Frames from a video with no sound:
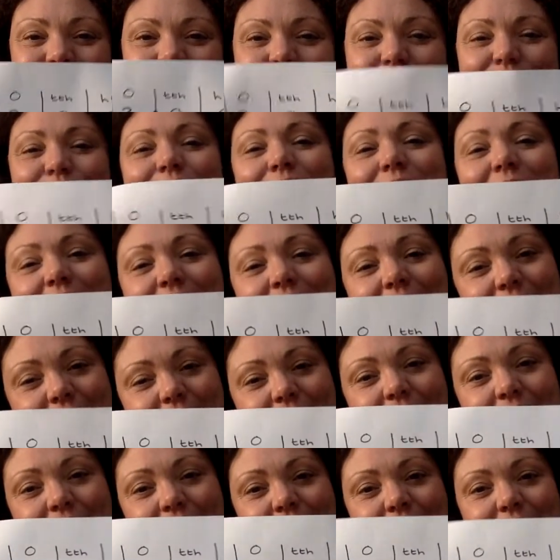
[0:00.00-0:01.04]
That's really
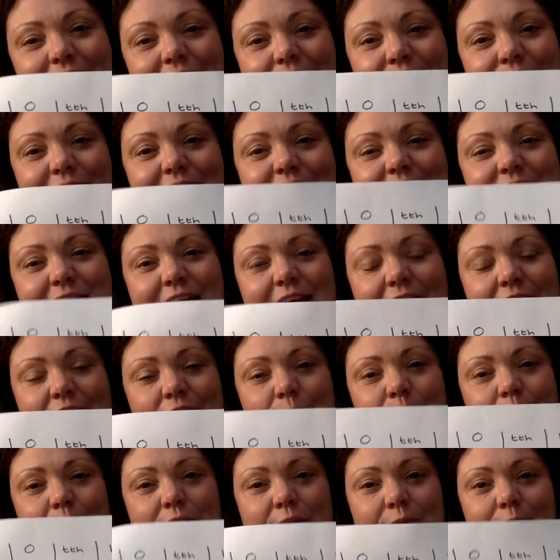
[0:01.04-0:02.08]
going to
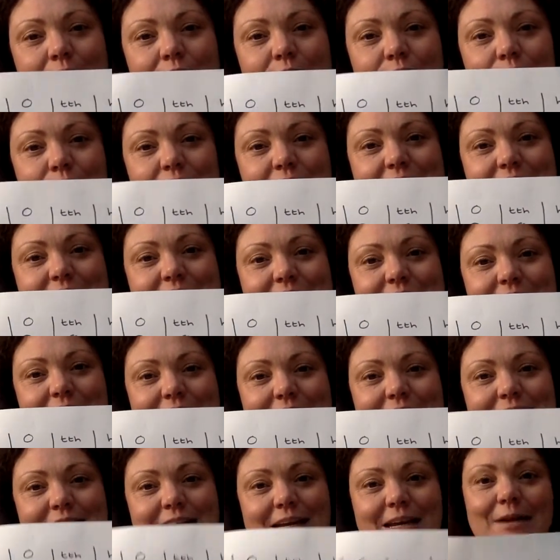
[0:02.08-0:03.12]
help you with your
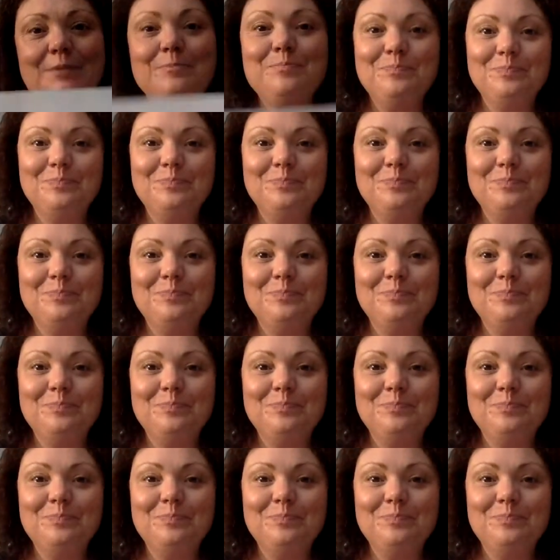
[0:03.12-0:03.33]
understanding.